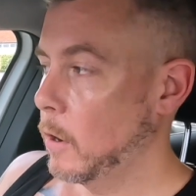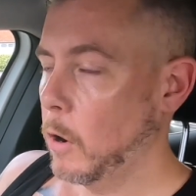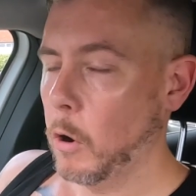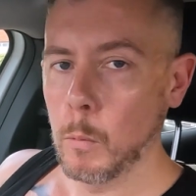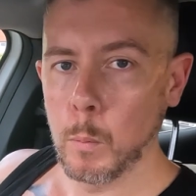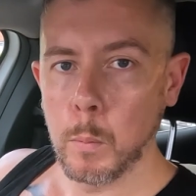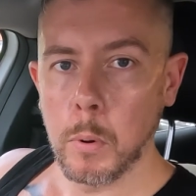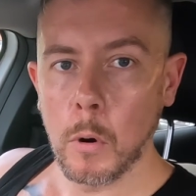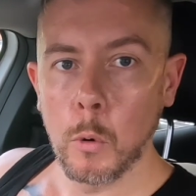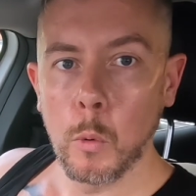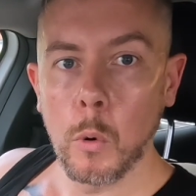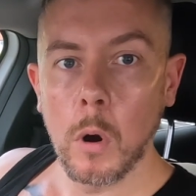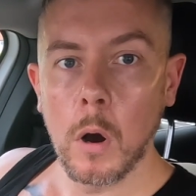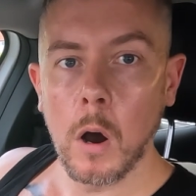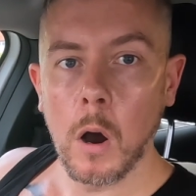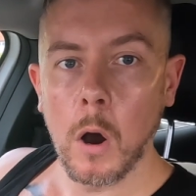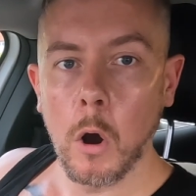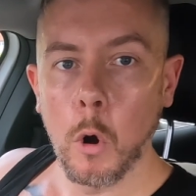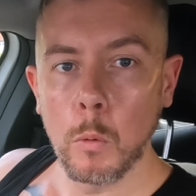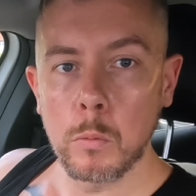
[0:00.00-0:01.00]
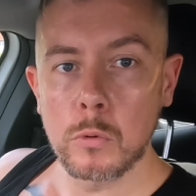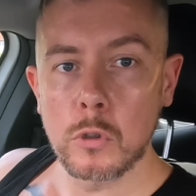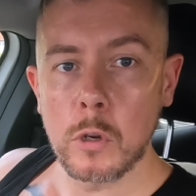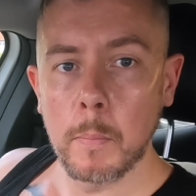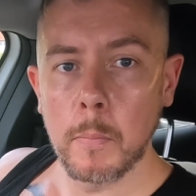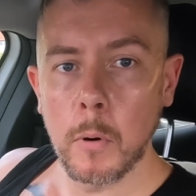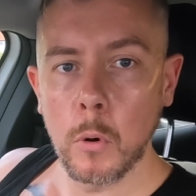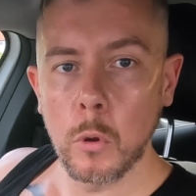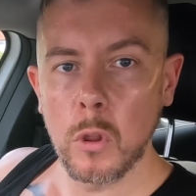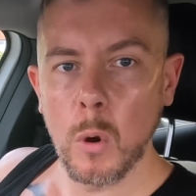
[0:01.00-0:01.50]
Hope, pull, hope to
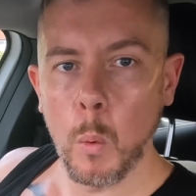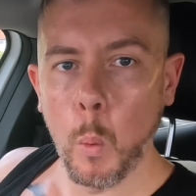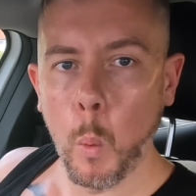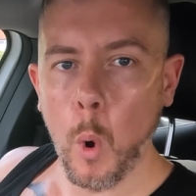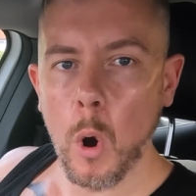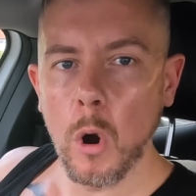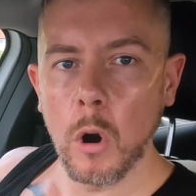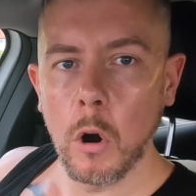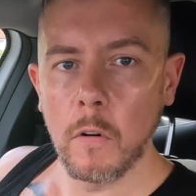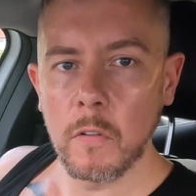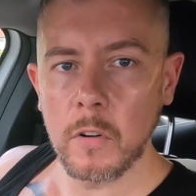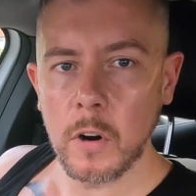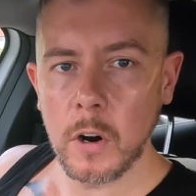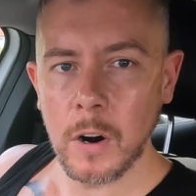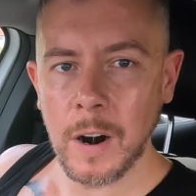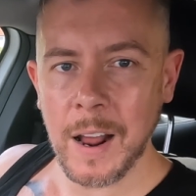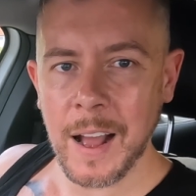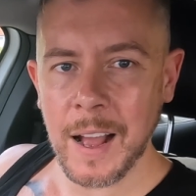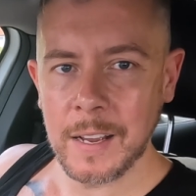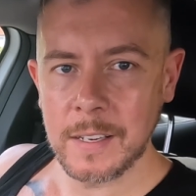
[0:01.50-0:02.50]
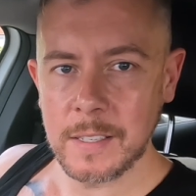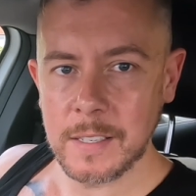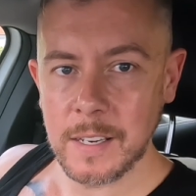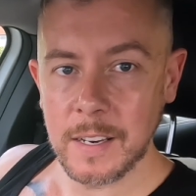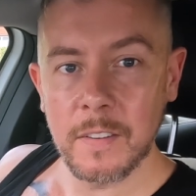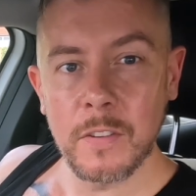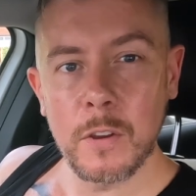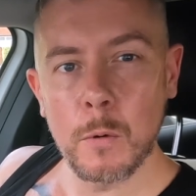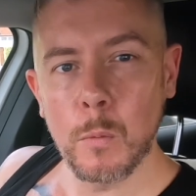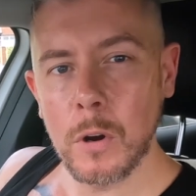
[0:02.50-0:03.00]
pull the wool over her eyes.
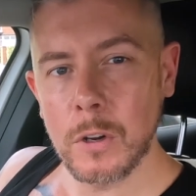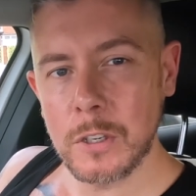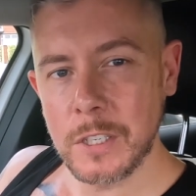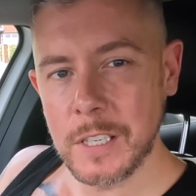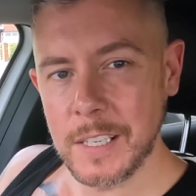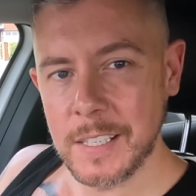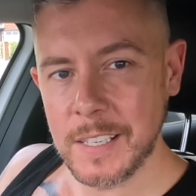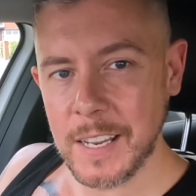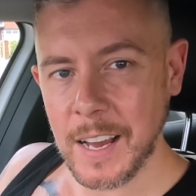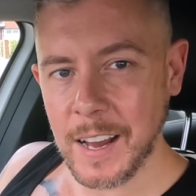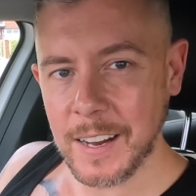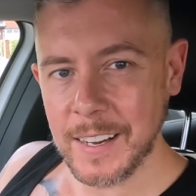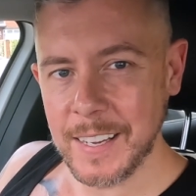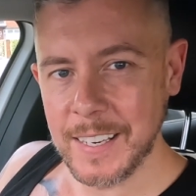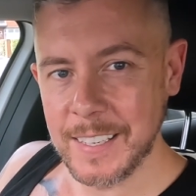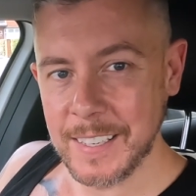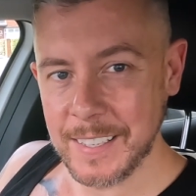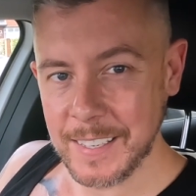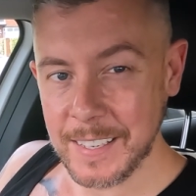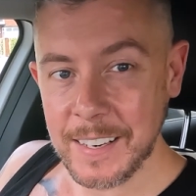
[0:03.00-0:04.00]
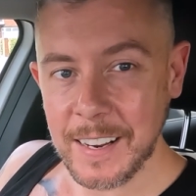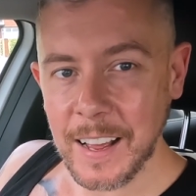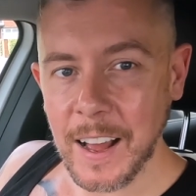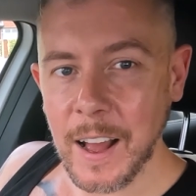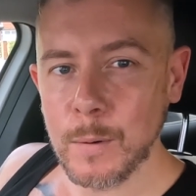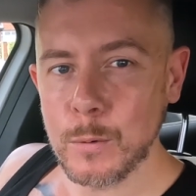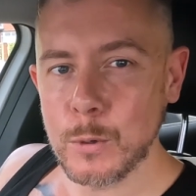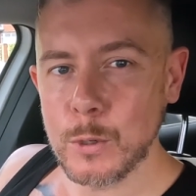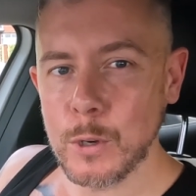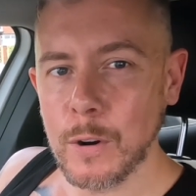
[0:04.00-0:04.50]
And if you watch this, darling,
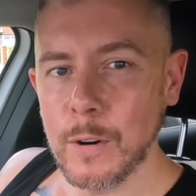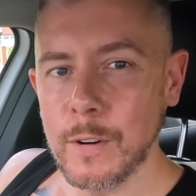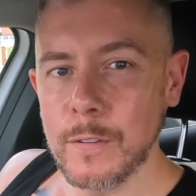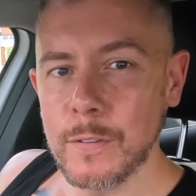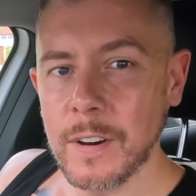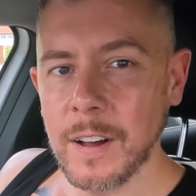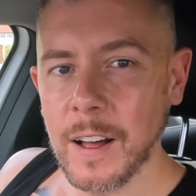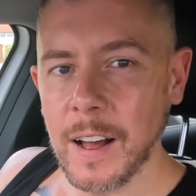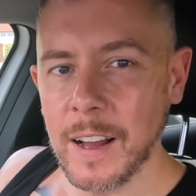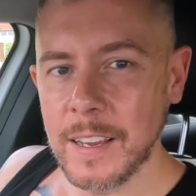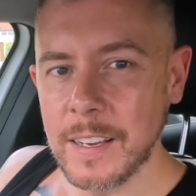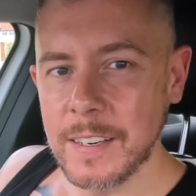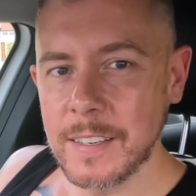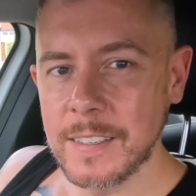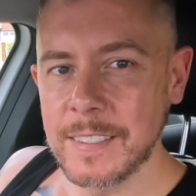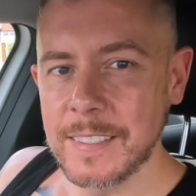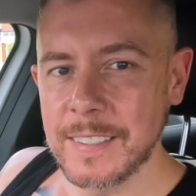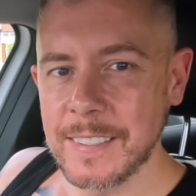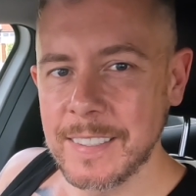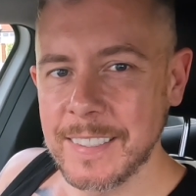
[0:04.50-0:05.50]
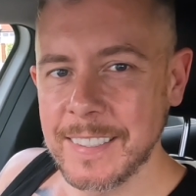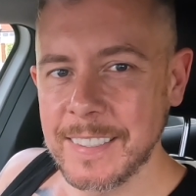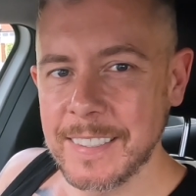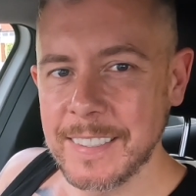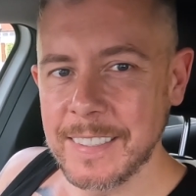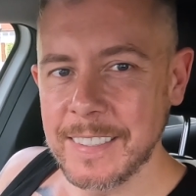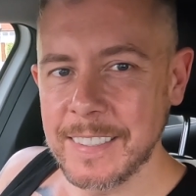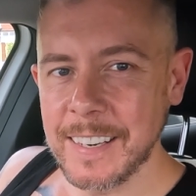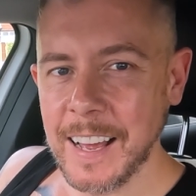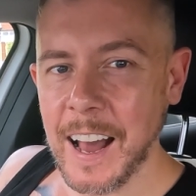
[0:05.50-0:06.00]
I'm sorry for lying.
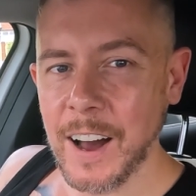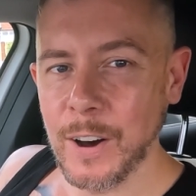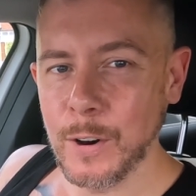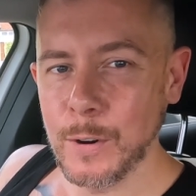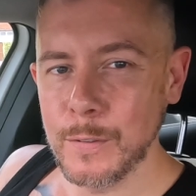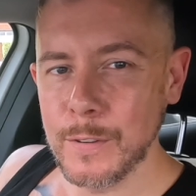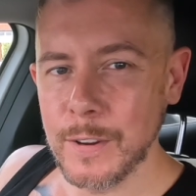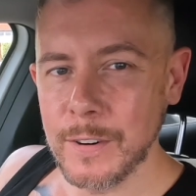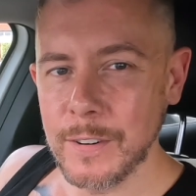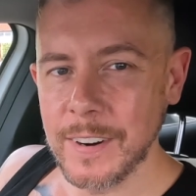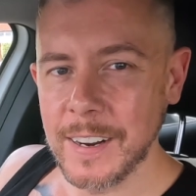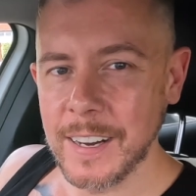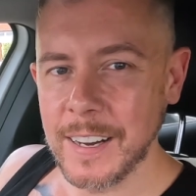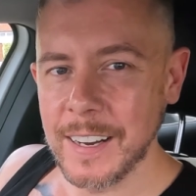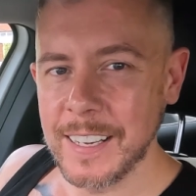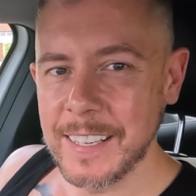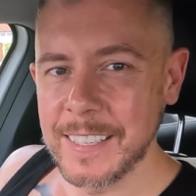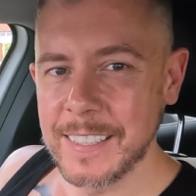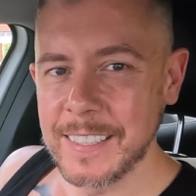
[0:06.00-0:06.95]
I love you, really.